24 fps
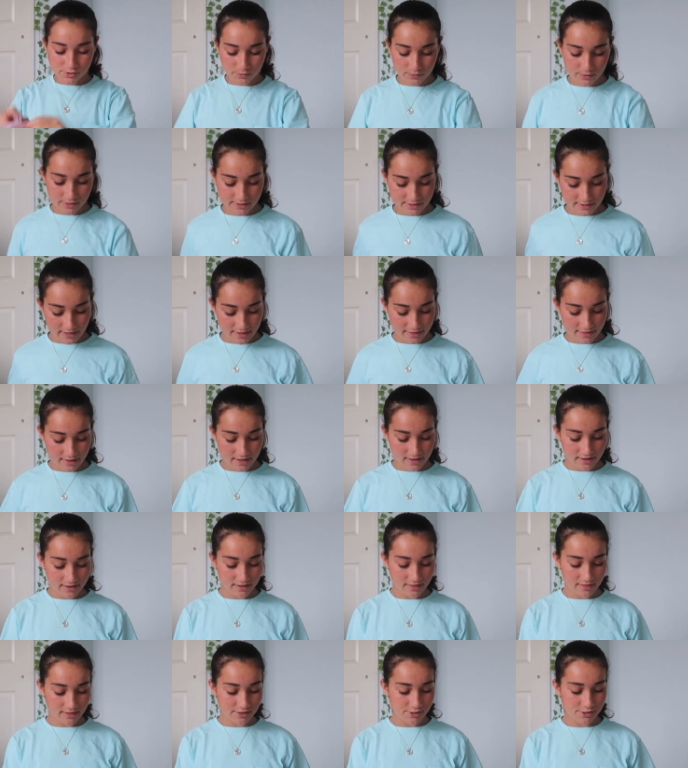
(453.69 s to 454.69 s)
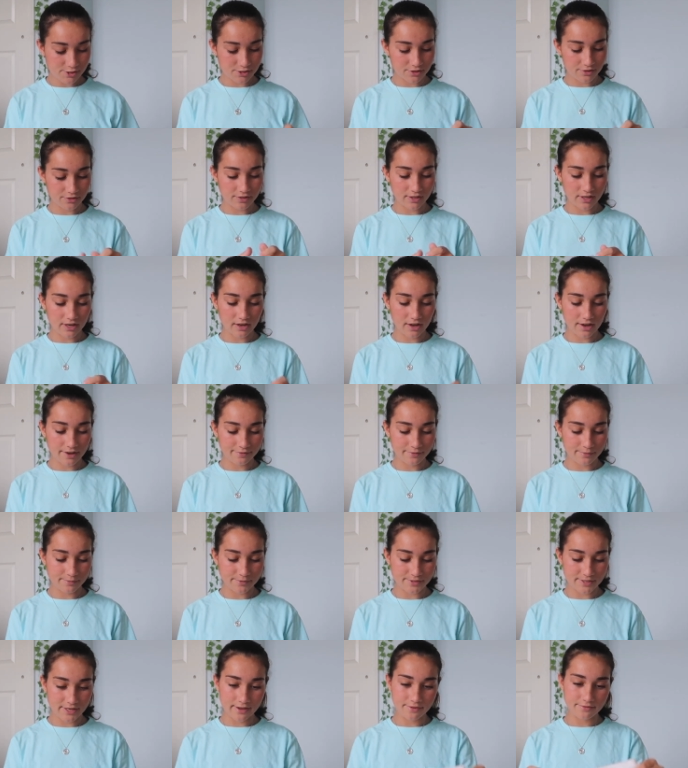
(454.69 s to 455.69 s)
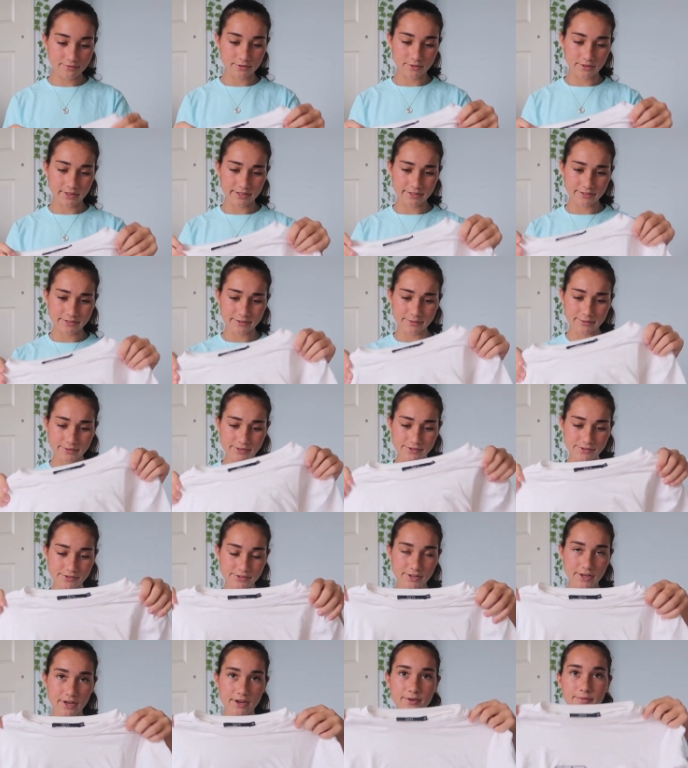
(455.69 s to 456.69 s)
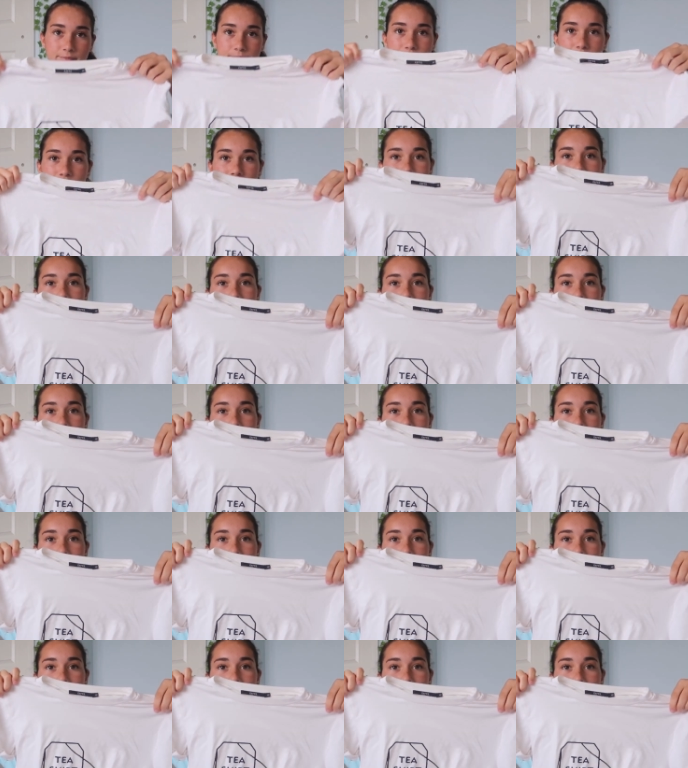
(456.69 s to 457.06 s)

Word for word: shorts and then this shirt that I got from Zaful like two years ago.